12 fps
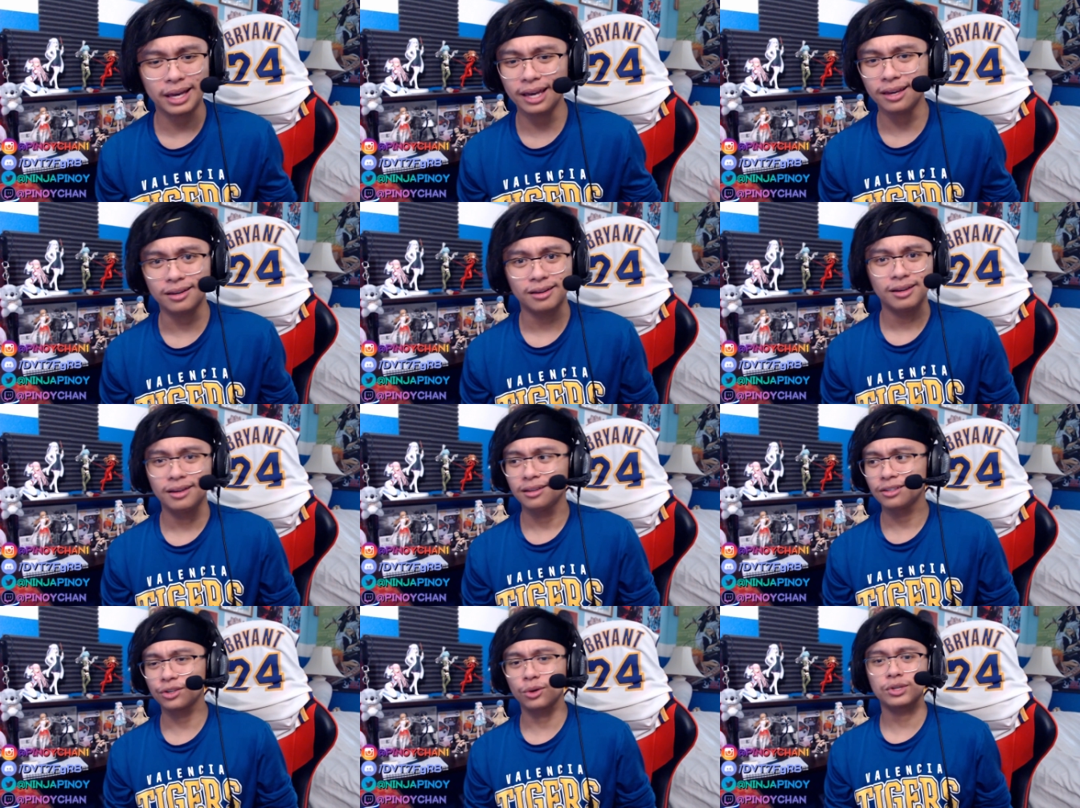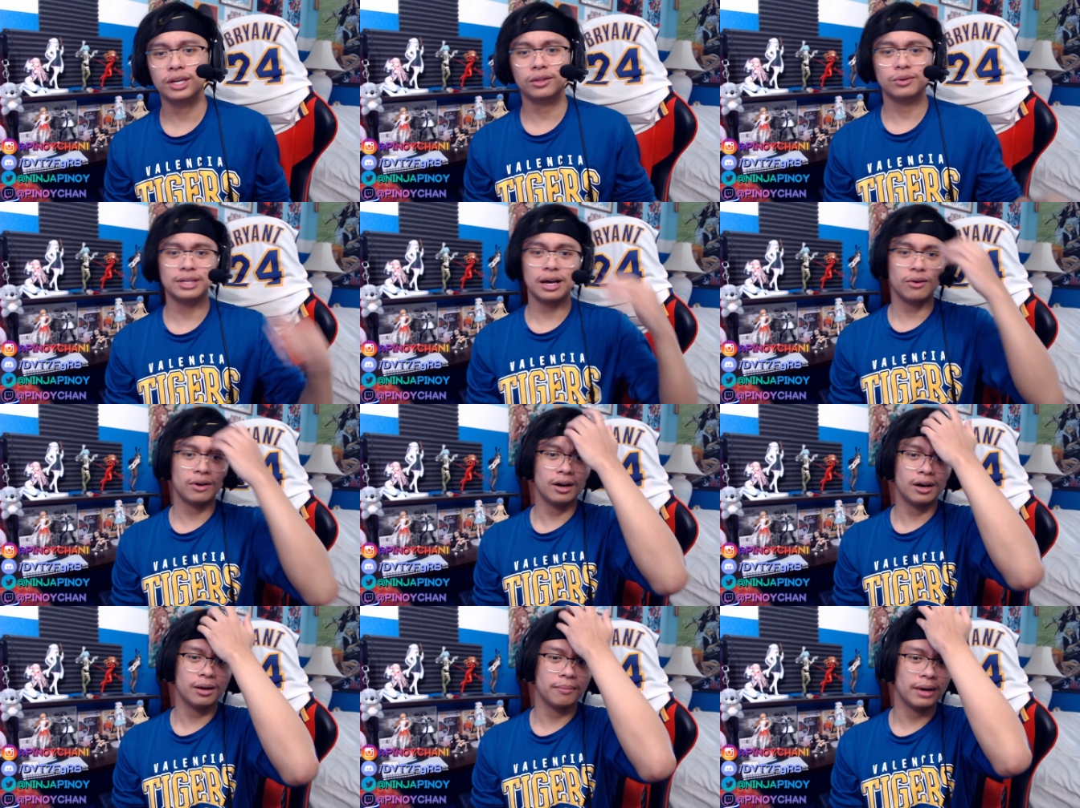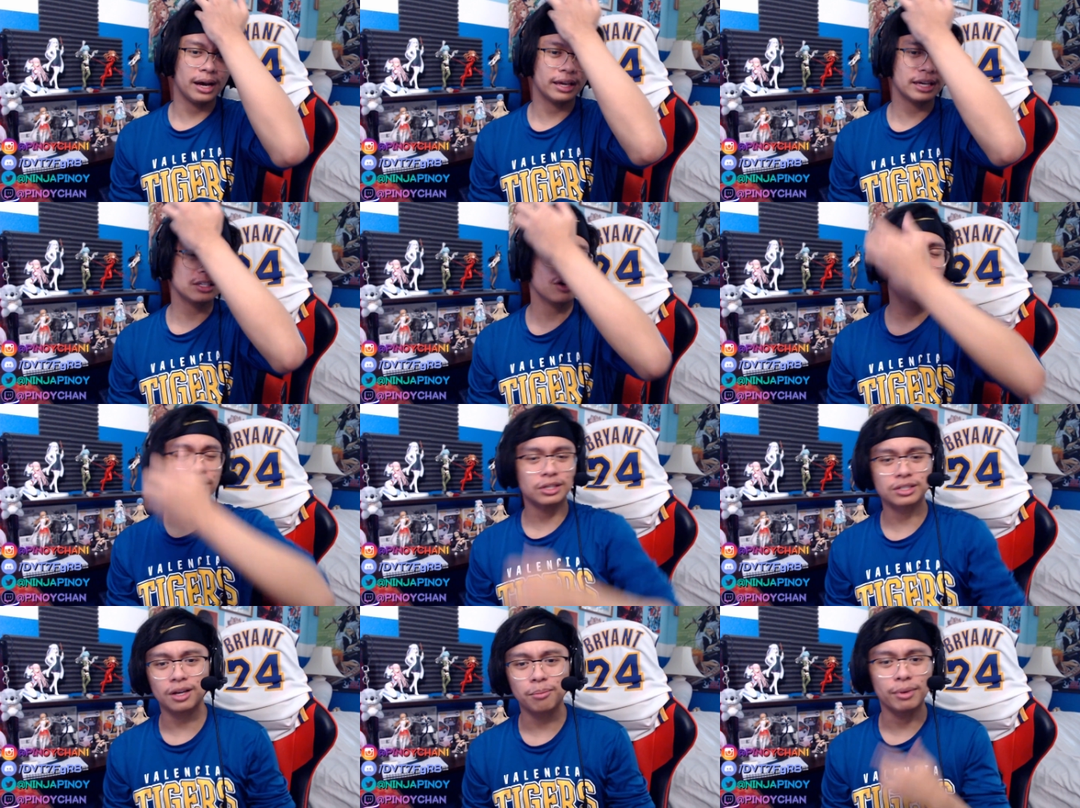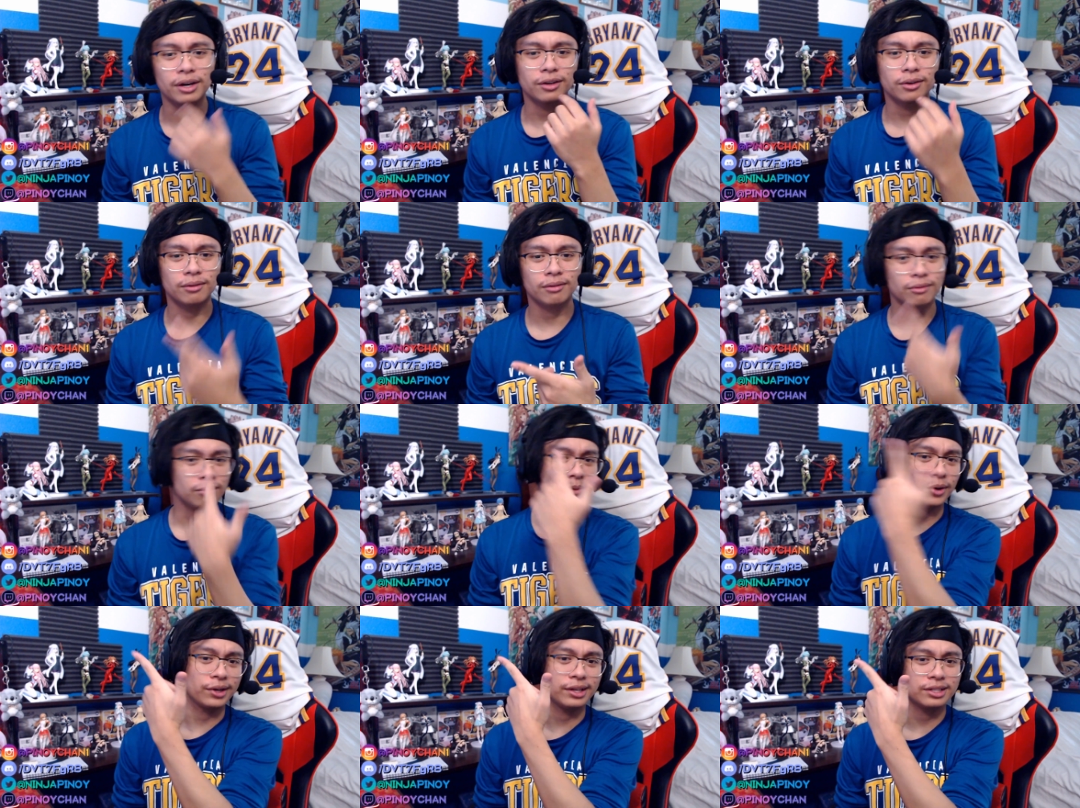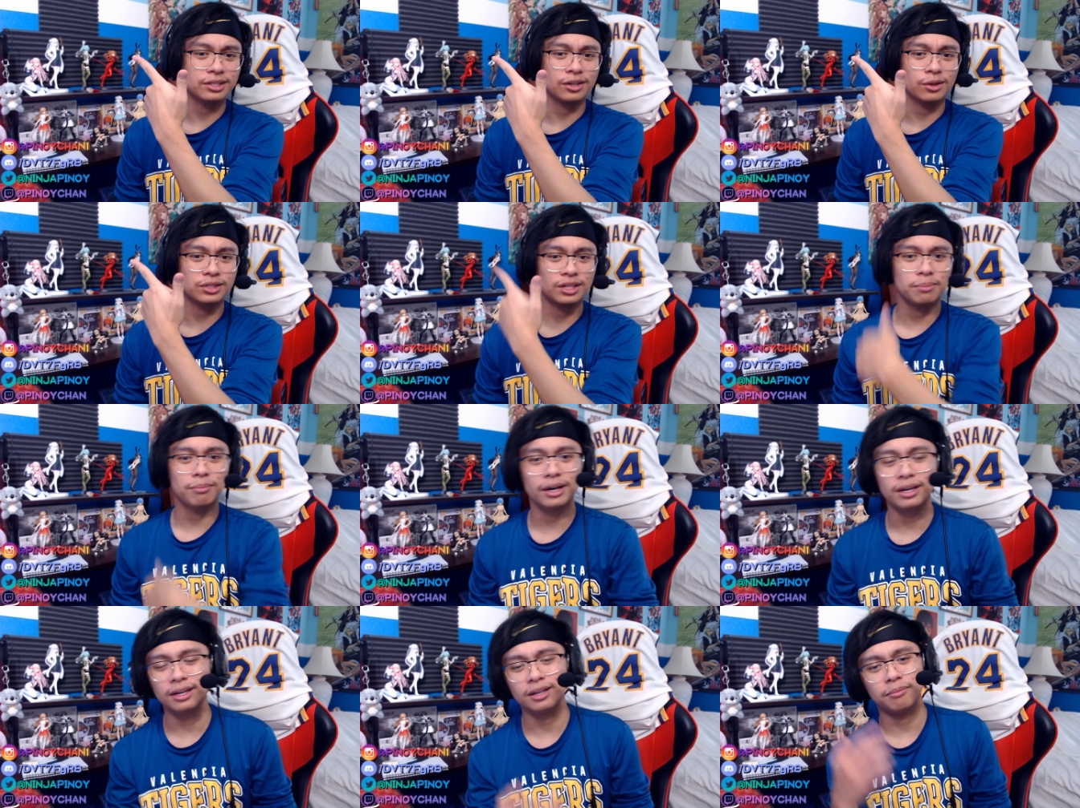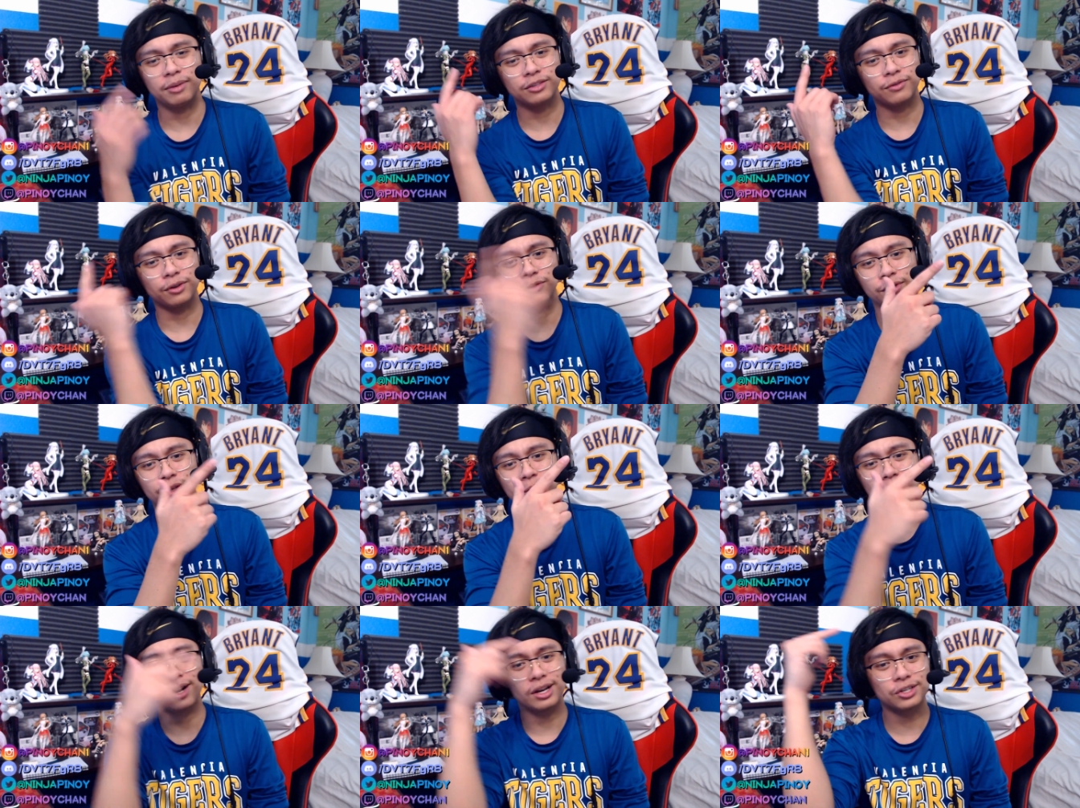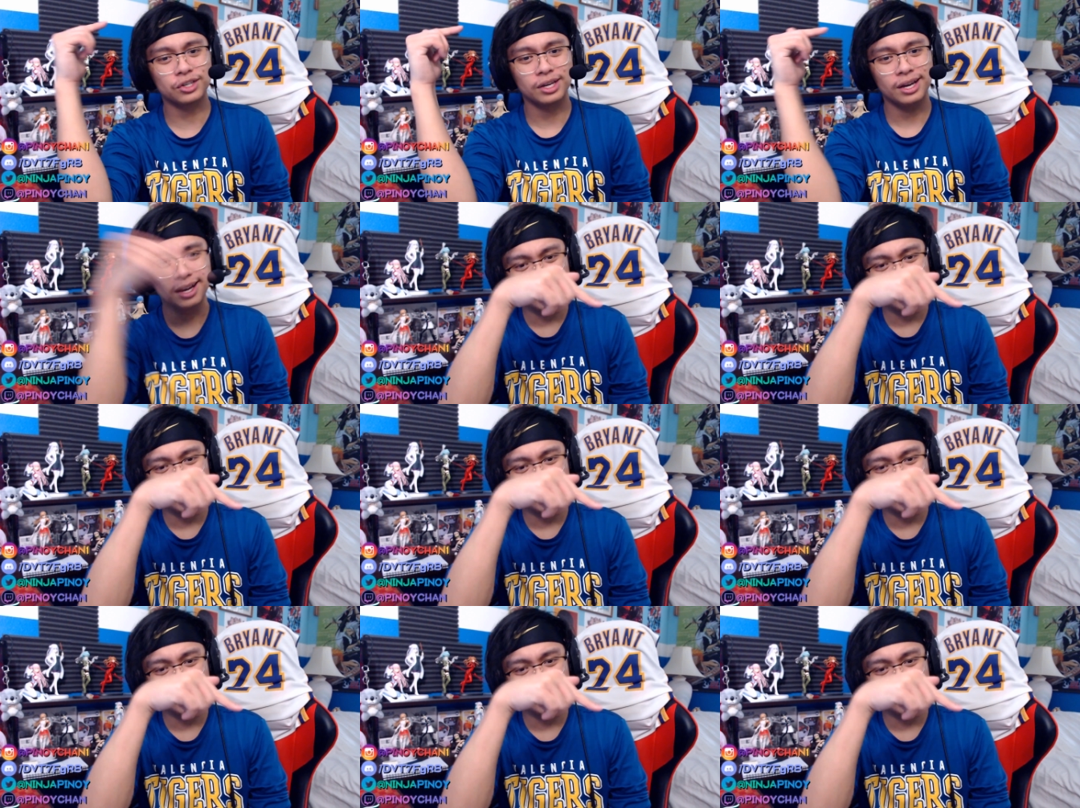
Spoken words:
Hey, just go check those out. I guess I'll put the sub button where it is, sub button, the best video for you to watch,